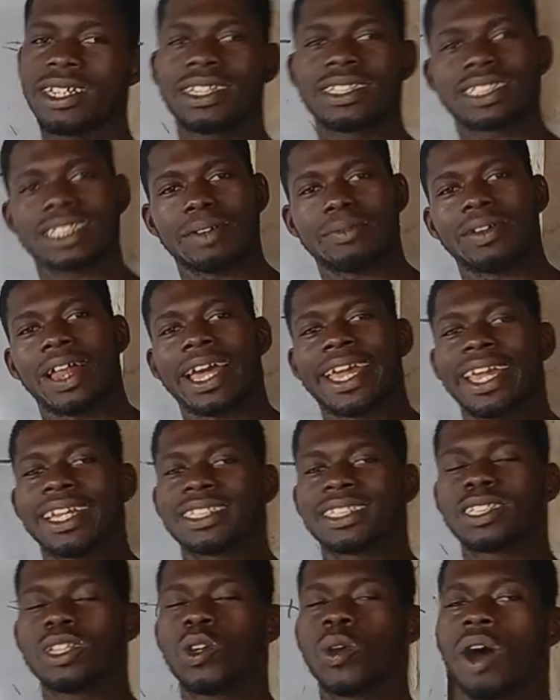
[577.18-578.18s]
the bracket.
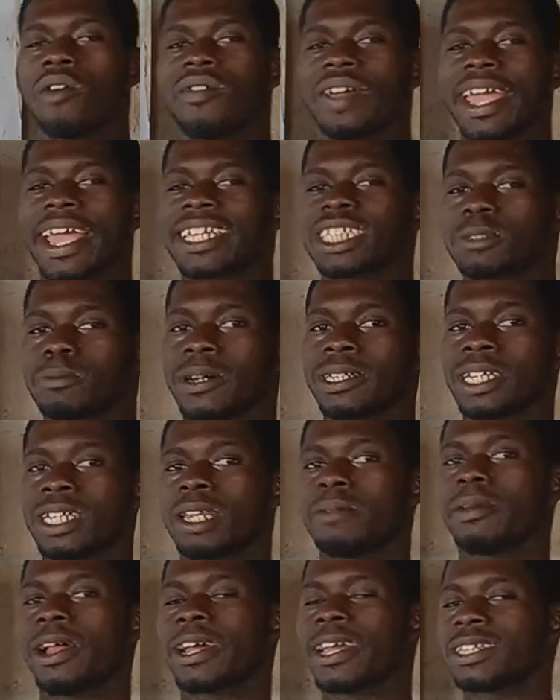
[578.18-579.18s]

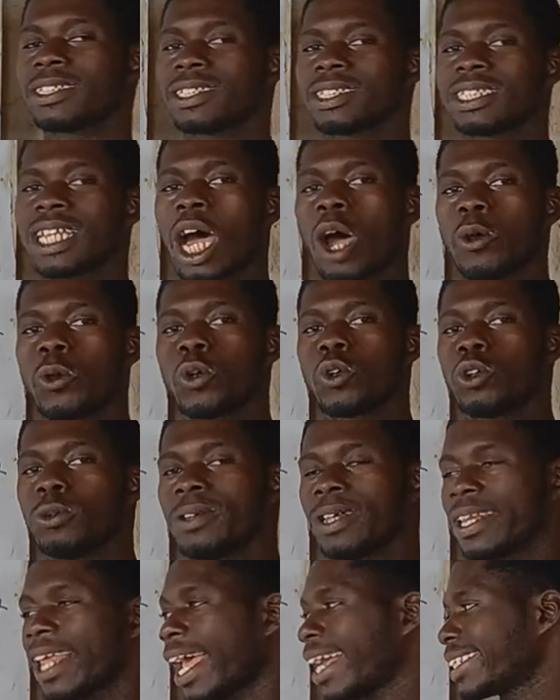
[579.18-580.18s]
Now you put the
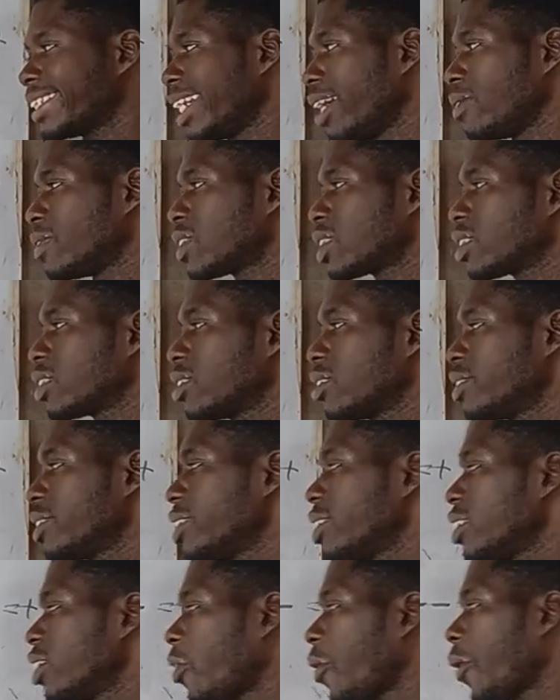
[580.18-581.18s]
like terms.
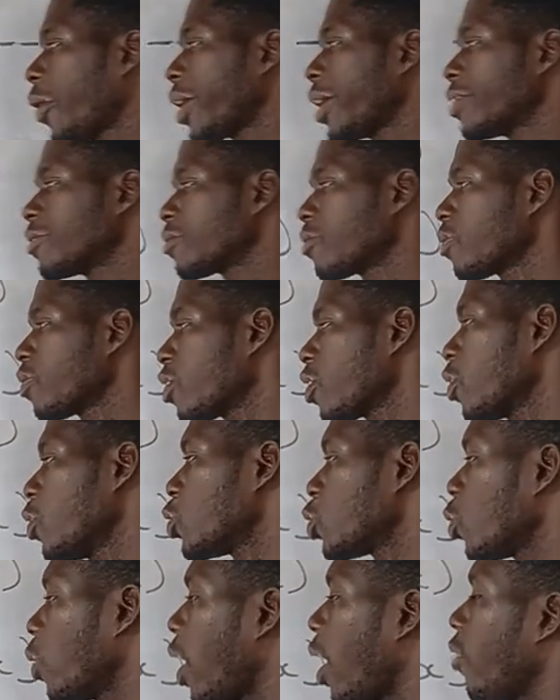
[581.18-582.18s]
Okay.
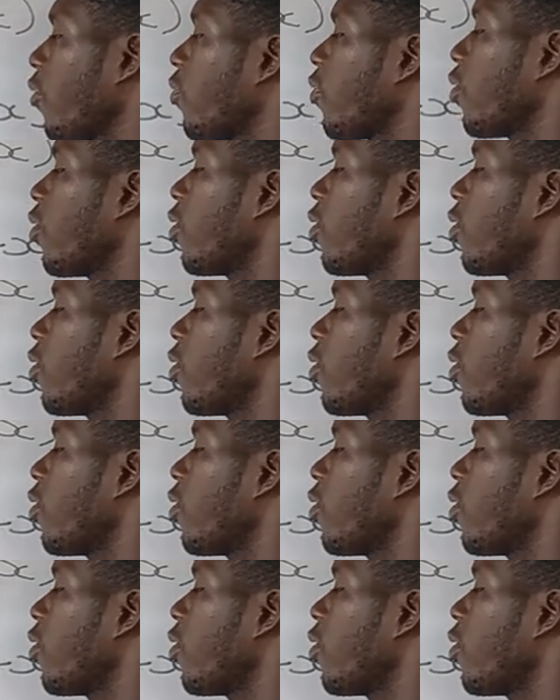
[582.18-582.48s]
So you have